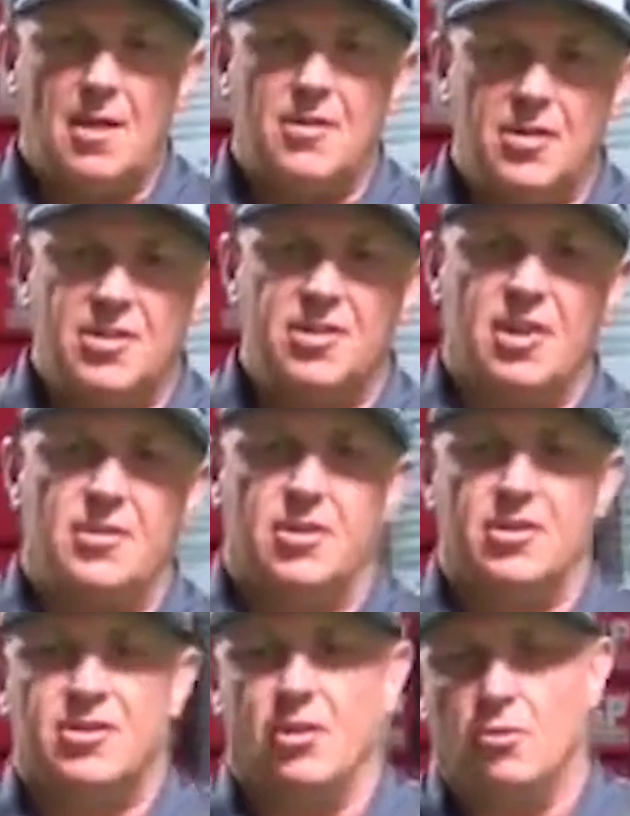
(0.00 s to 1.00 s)
there is
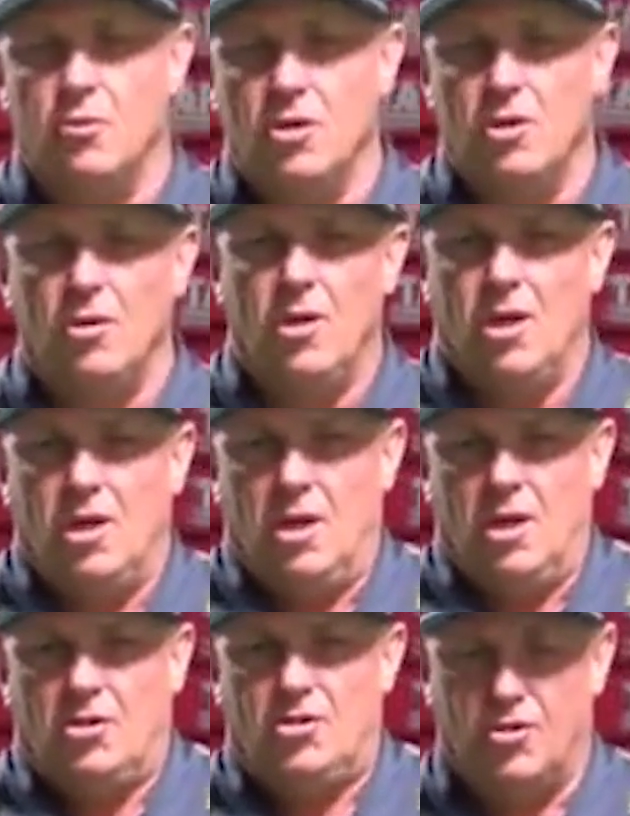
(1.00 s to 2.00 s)
a real
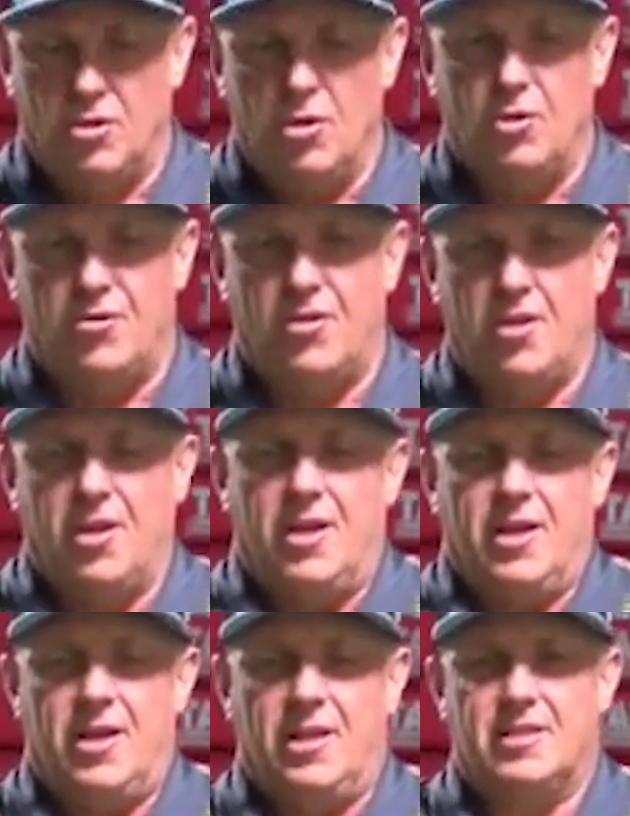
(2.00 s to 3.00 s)
truth,
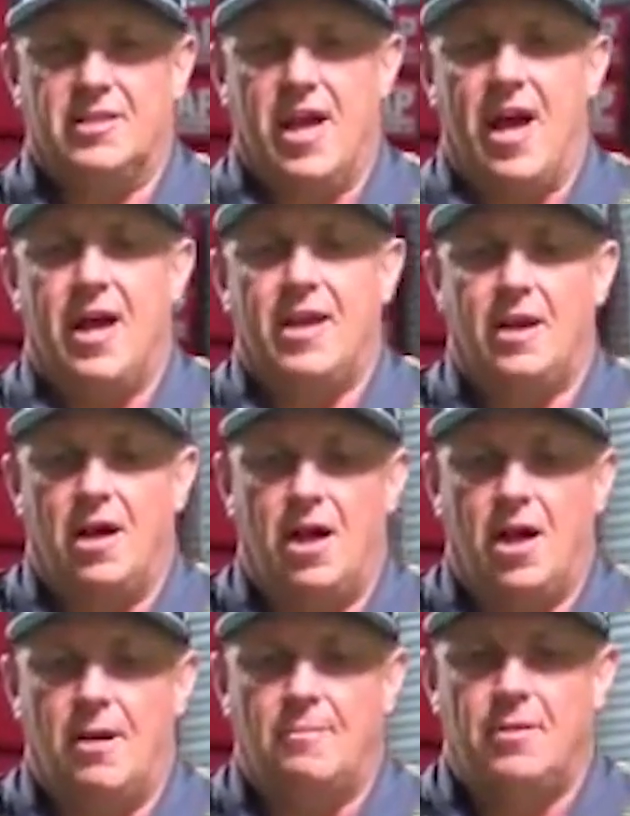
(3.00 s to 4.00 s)
is
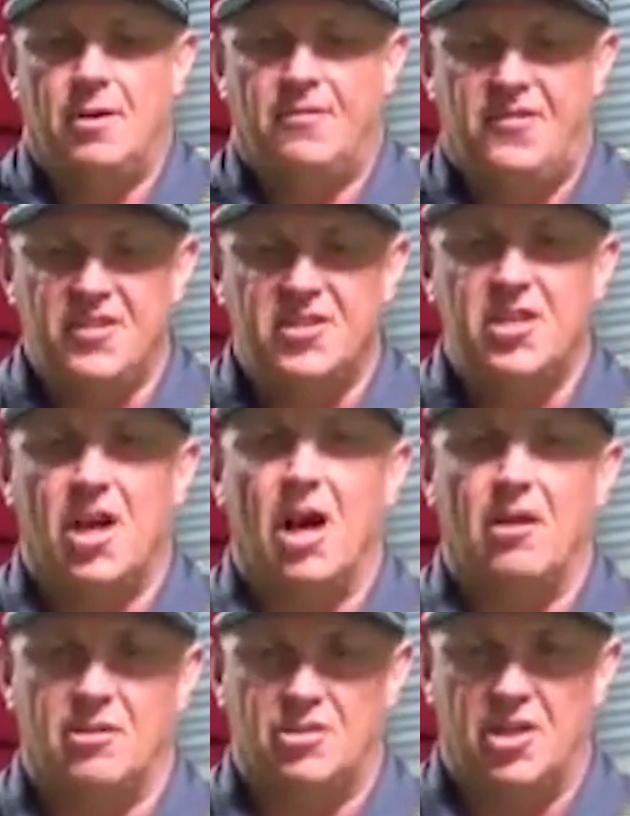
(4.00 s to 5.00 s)
that
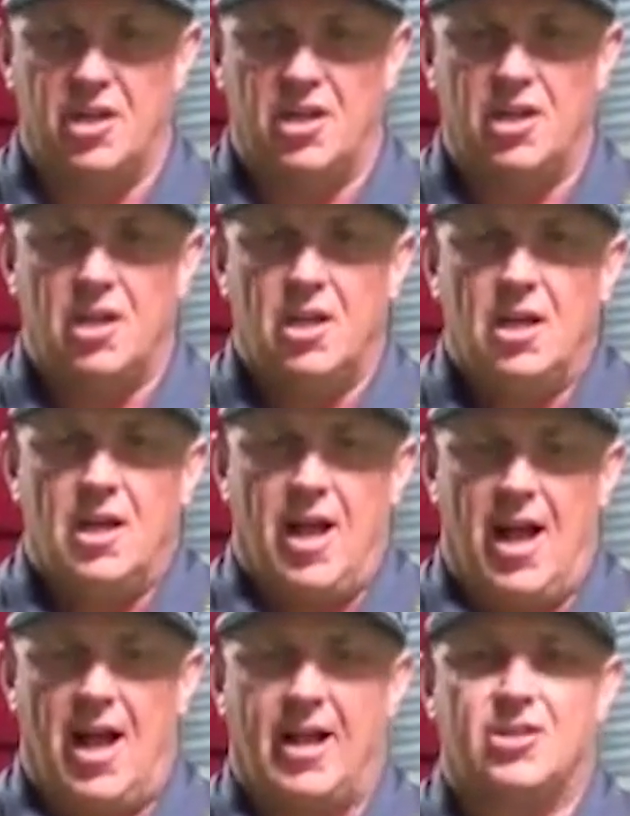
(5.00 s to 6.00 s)
physiology
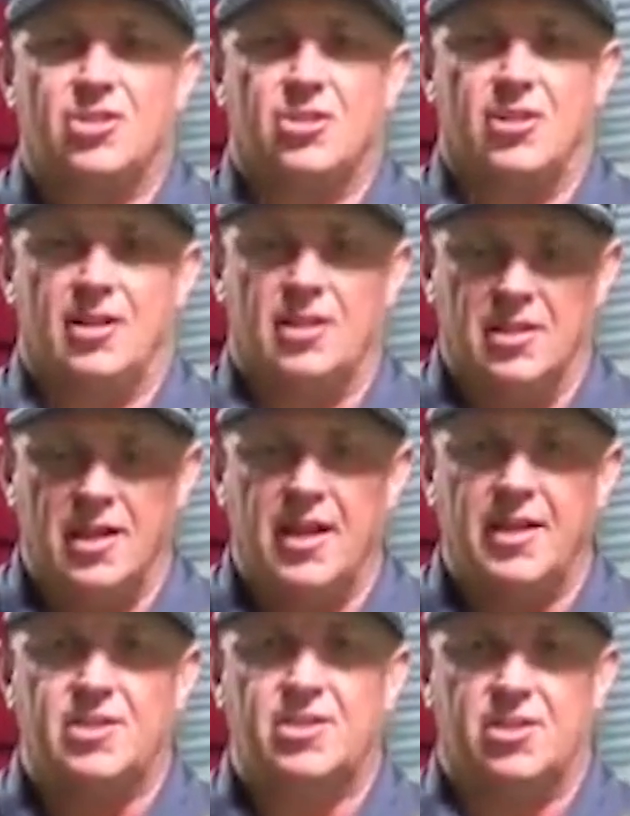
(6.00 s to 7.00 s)
actually
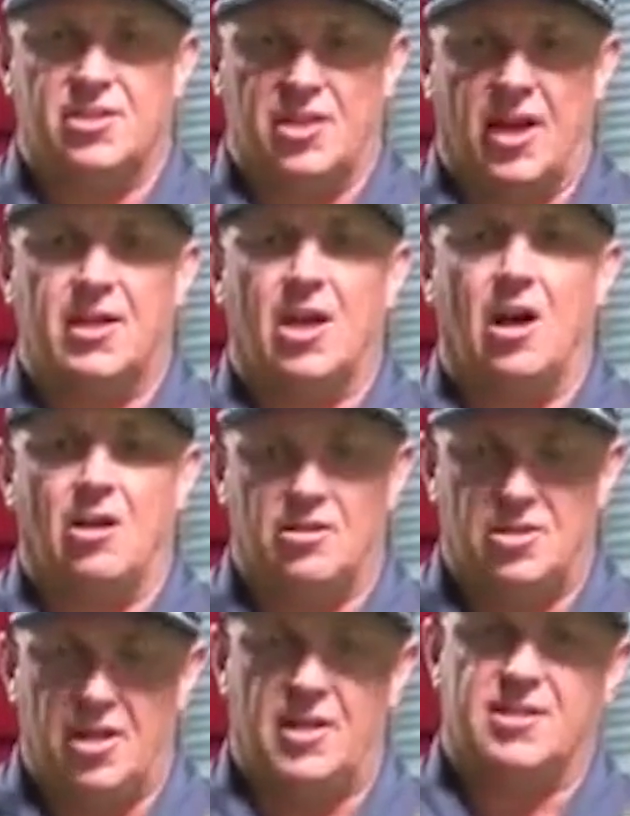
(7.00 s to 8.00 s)
leads to
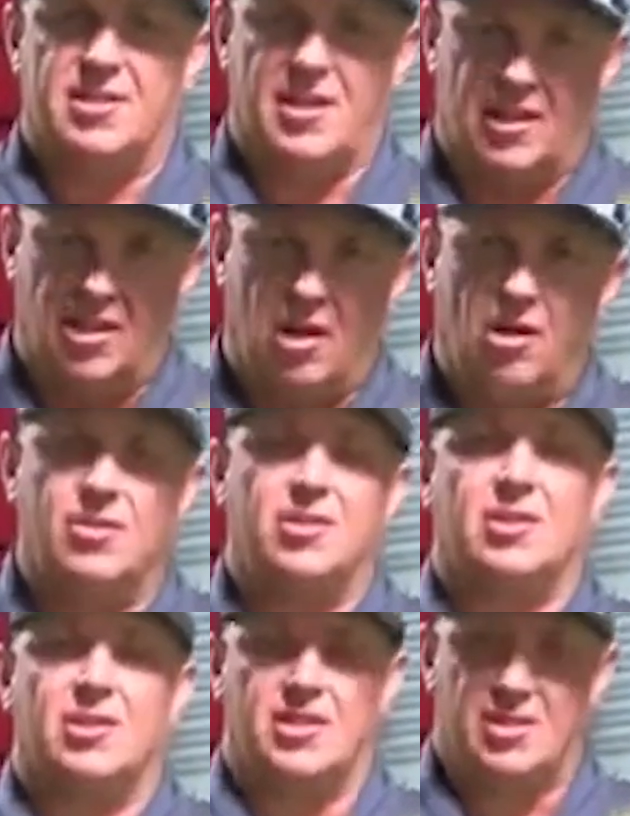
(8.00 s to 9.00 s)
psychology, and psychology
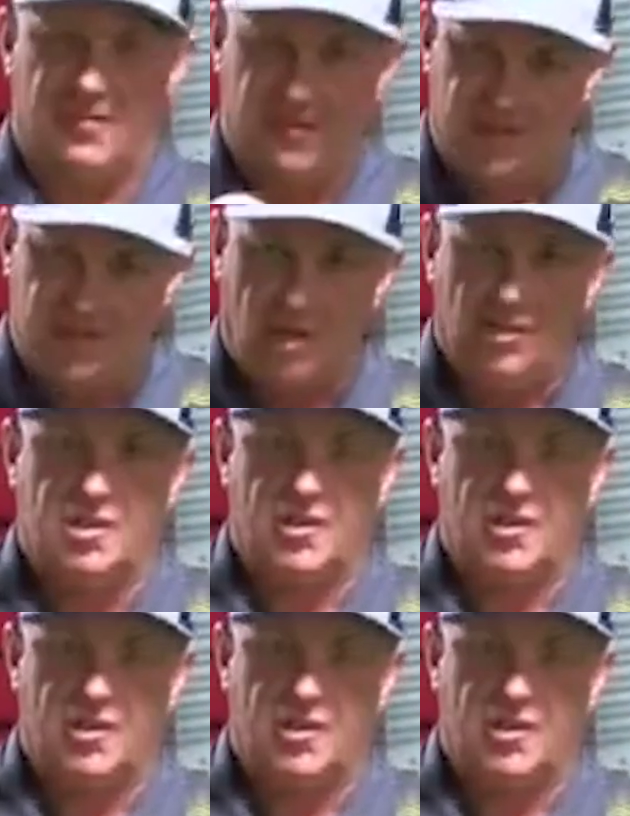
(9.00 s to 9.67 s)
leads to physiology.